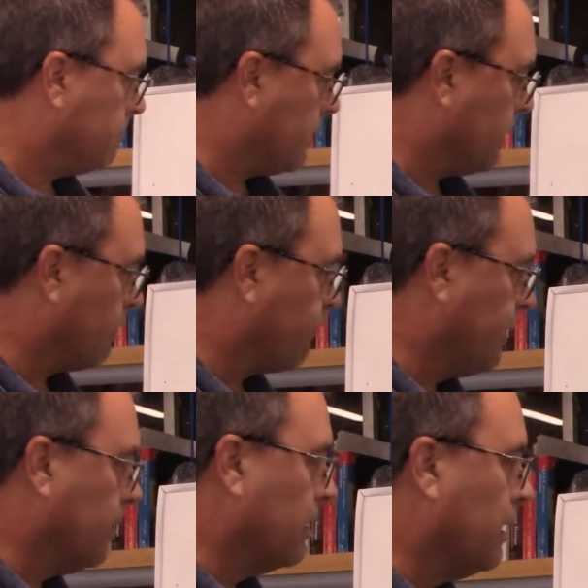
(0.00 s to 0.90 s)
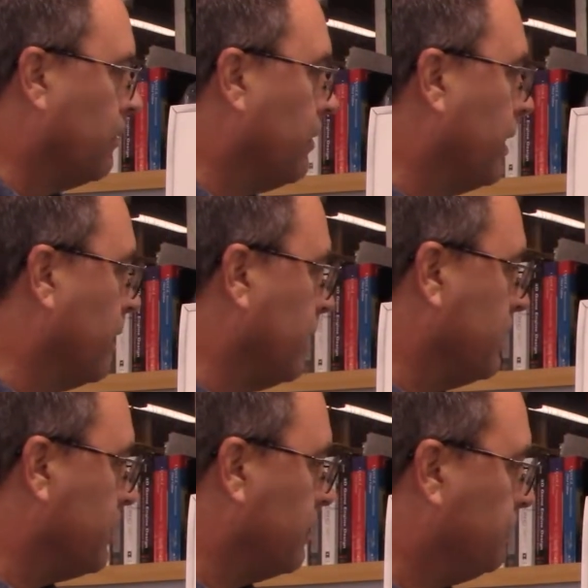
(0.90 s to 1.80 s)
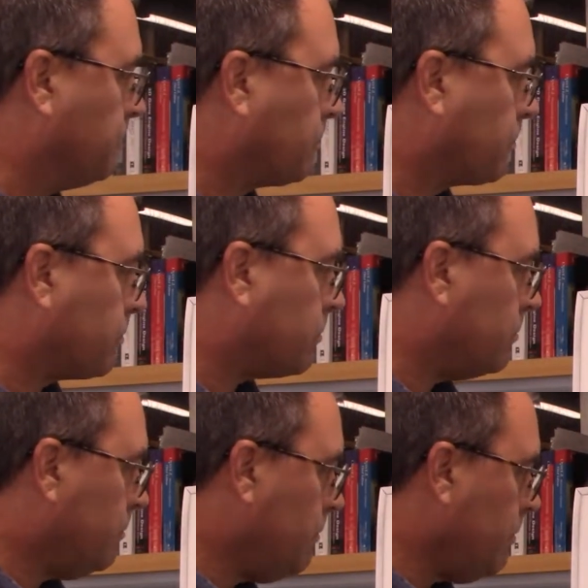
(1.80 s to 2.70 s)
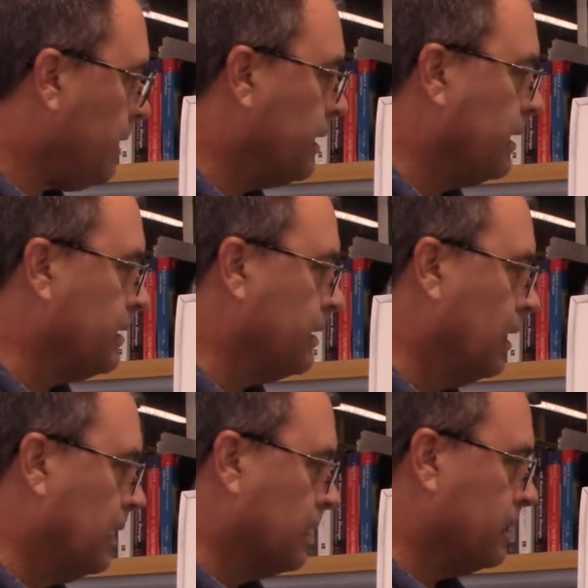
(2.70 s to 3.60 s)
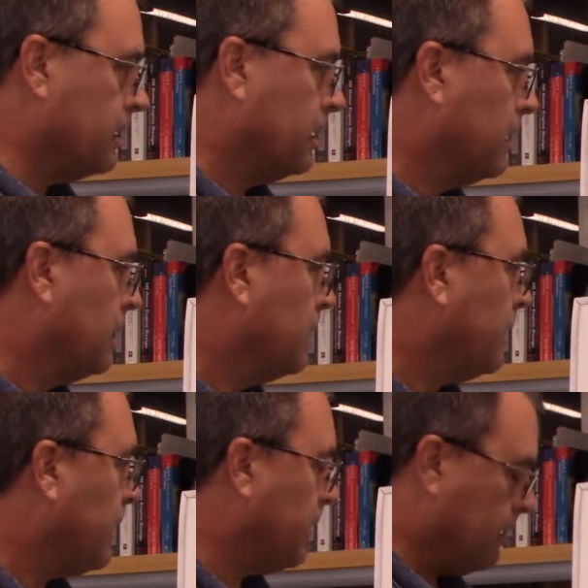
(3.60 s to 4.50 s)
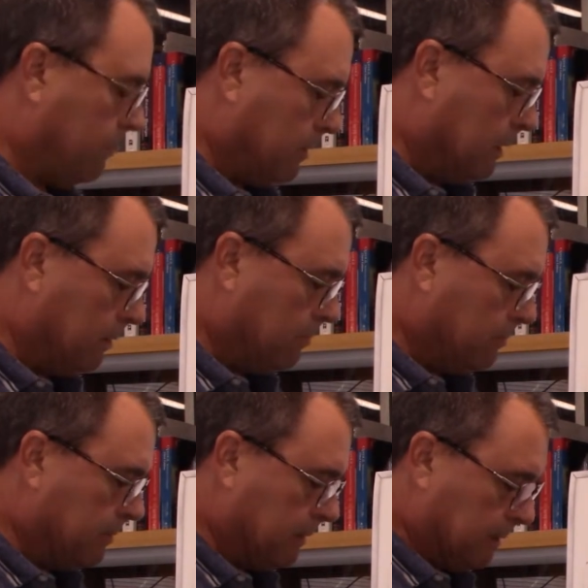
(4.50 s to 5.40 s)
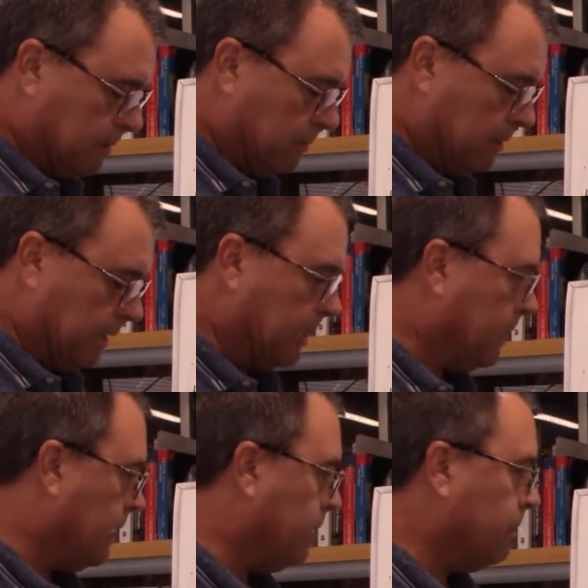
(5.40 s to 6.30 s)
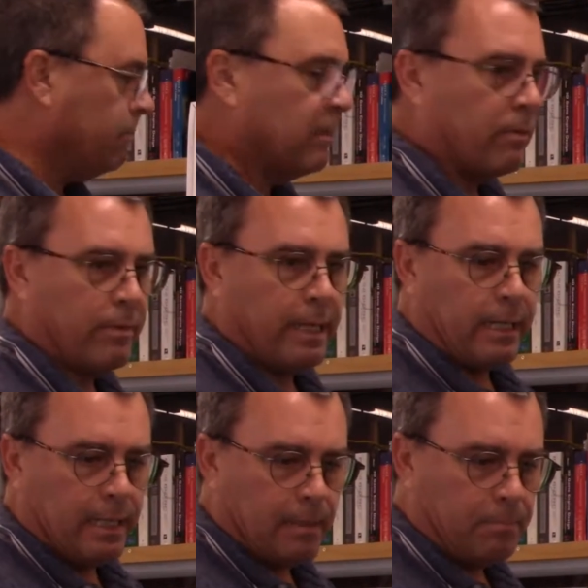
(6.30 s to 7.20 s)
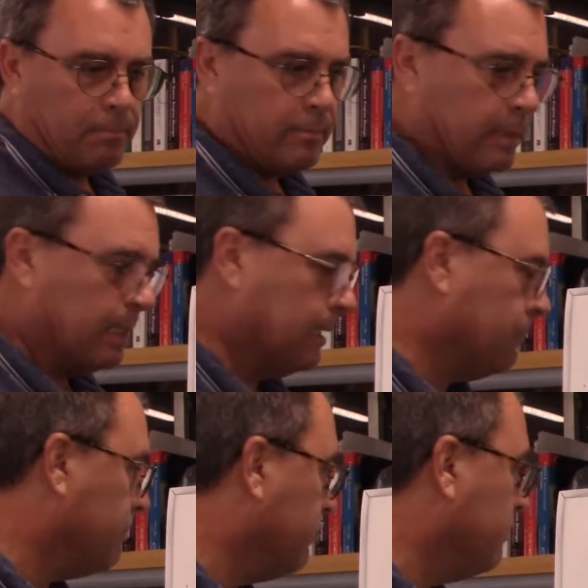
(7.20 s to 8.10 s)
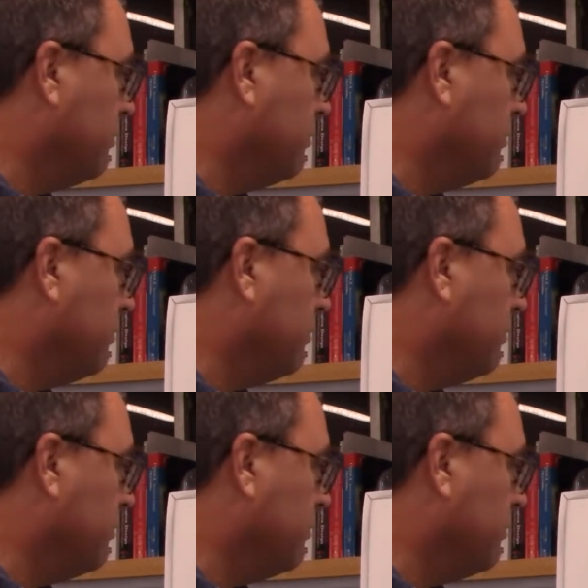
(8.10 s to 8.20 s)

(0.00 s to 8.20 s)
get your finger on one of these lugs, and it will literally heat a ring up and